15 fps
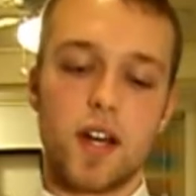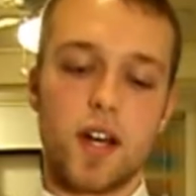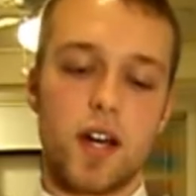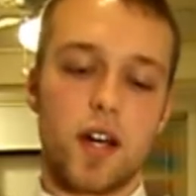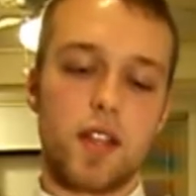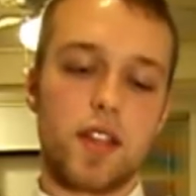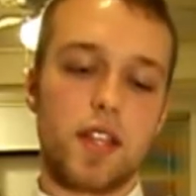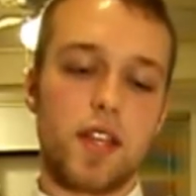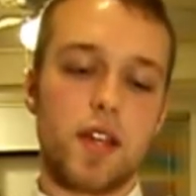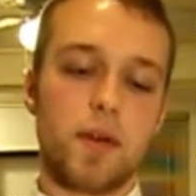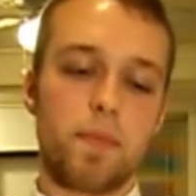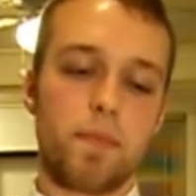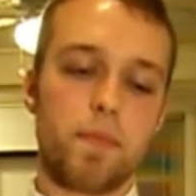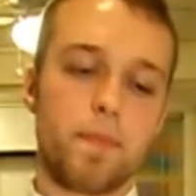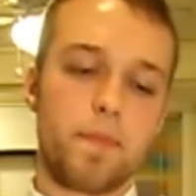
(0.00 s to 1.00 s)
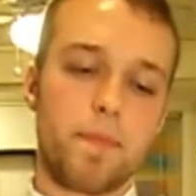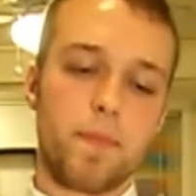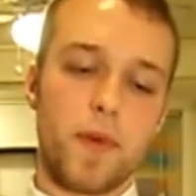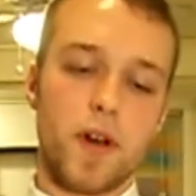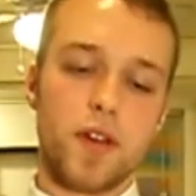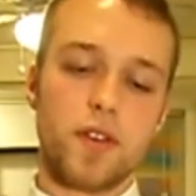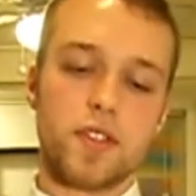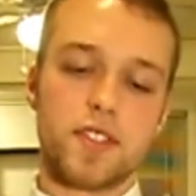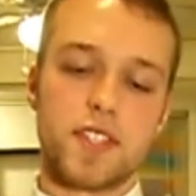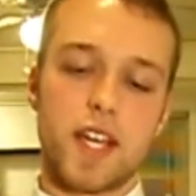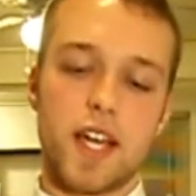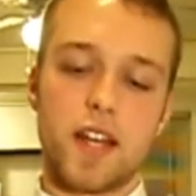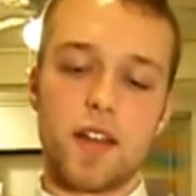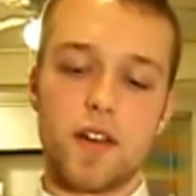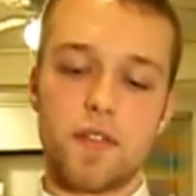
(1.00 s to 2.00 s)
On the
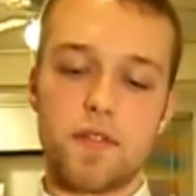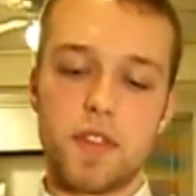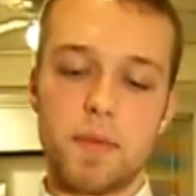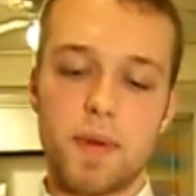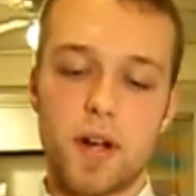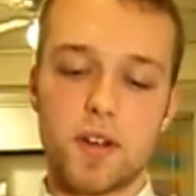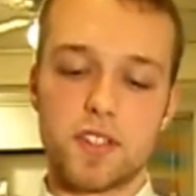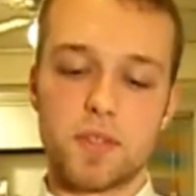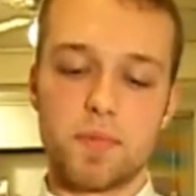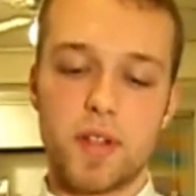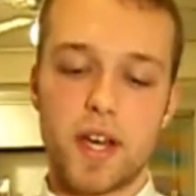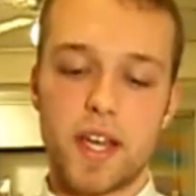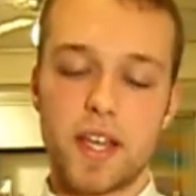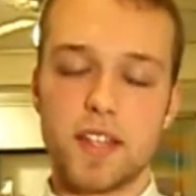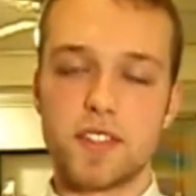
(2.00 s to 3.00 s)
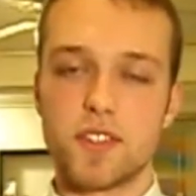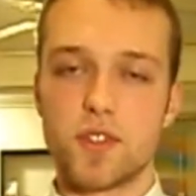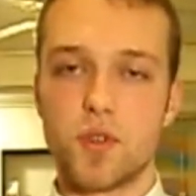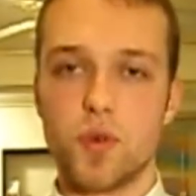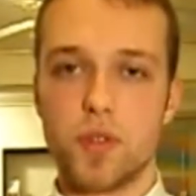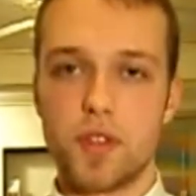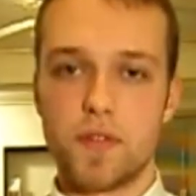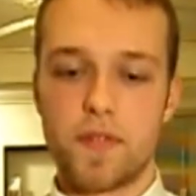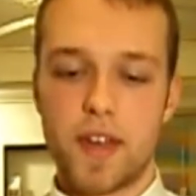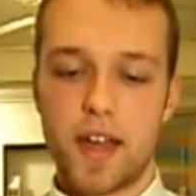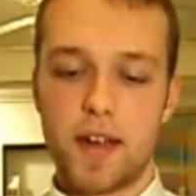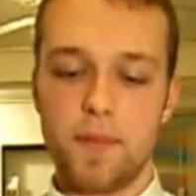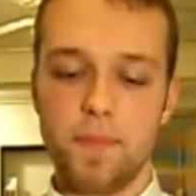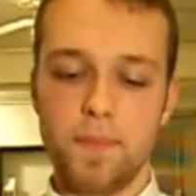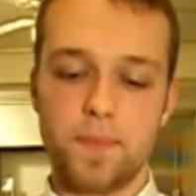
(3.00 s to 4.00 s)
underside of the power supply is the cooling
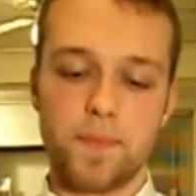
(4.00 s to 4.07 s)
fan,